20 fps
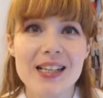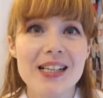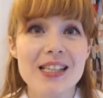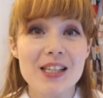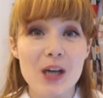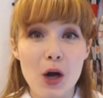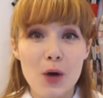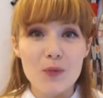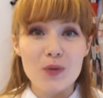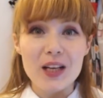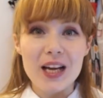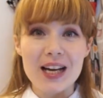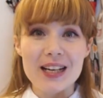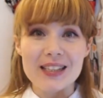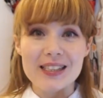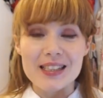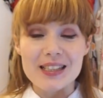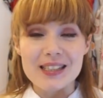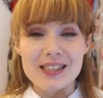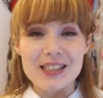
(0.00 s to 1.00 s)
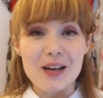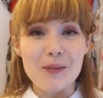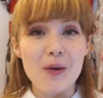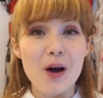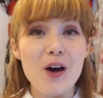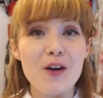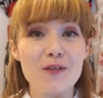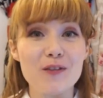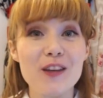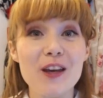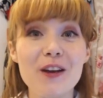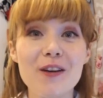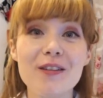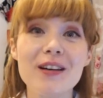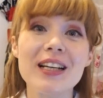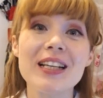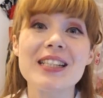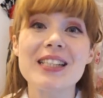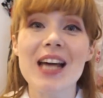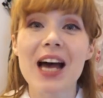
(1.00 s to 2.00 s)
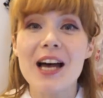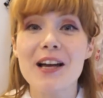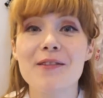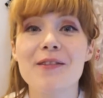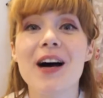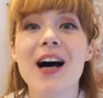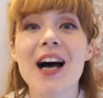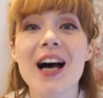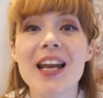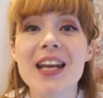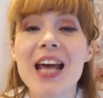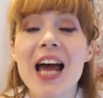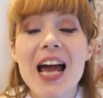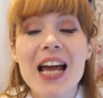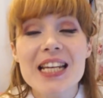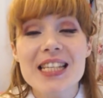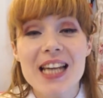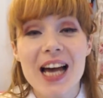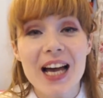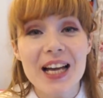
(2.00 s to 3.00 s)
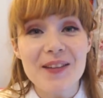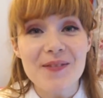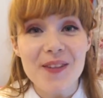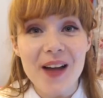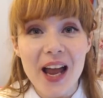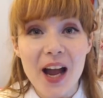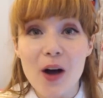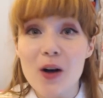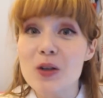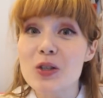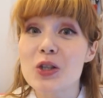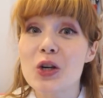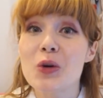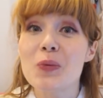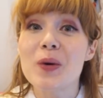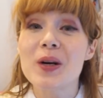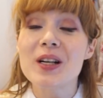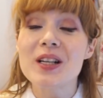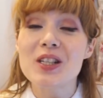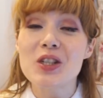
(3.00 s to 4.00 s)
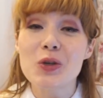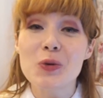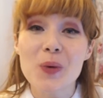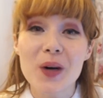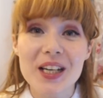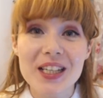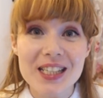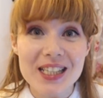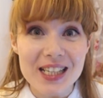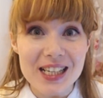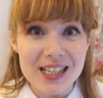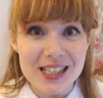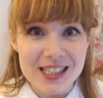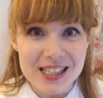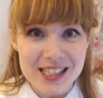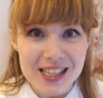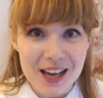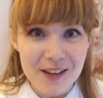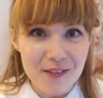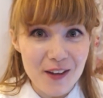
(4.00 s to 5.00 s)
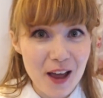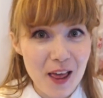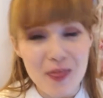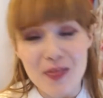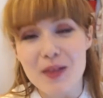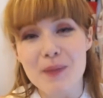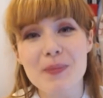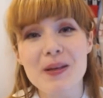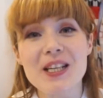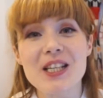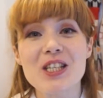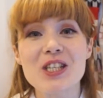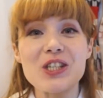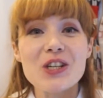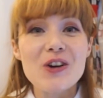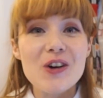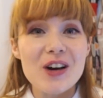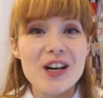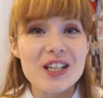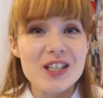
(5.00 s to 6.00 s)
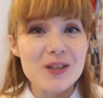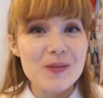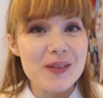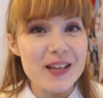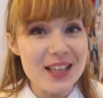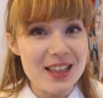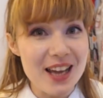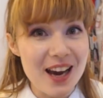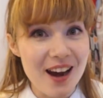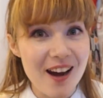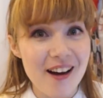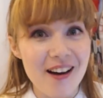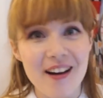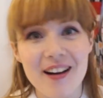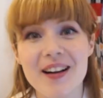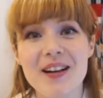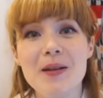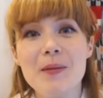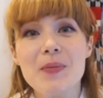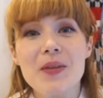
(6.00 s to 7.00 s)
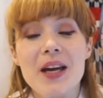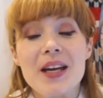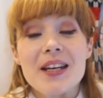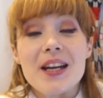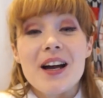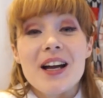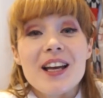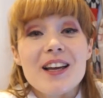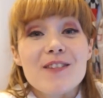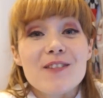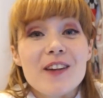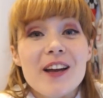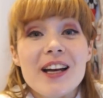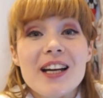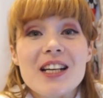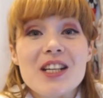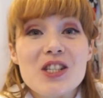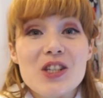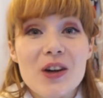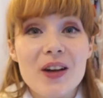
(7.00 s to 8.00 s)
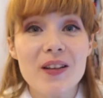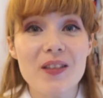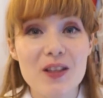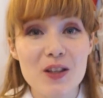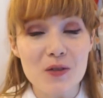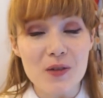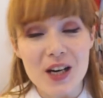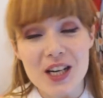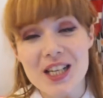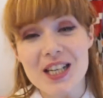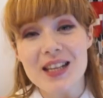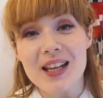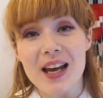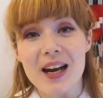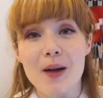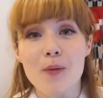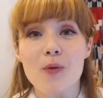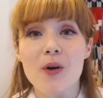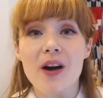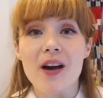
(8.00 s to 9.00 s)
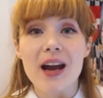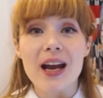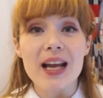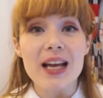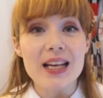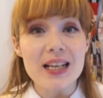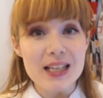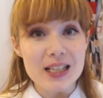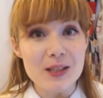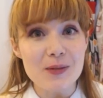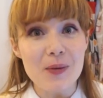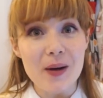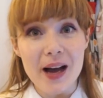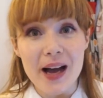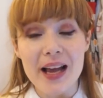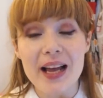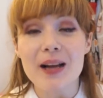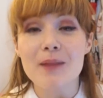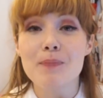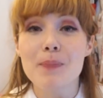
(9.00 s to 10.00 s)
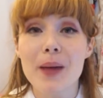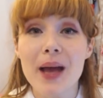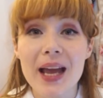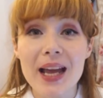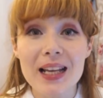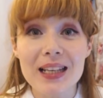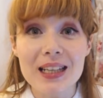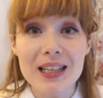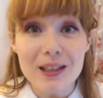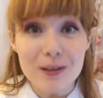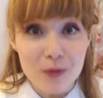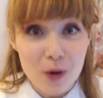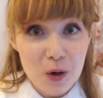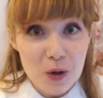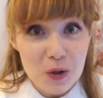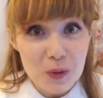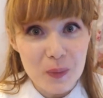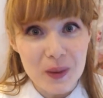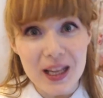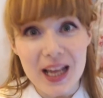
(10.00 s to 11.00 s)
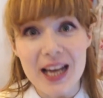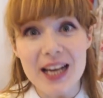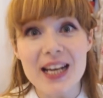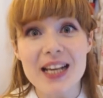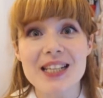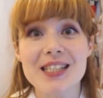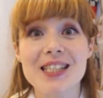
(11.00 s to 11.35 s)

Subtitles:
So hopefully I'll see some of you in Taiwan, Taipei, October 27th. Be sure to be there. Now, if you enjoyed this fashion that I'm wearing, it is by May, Little Rose Planet.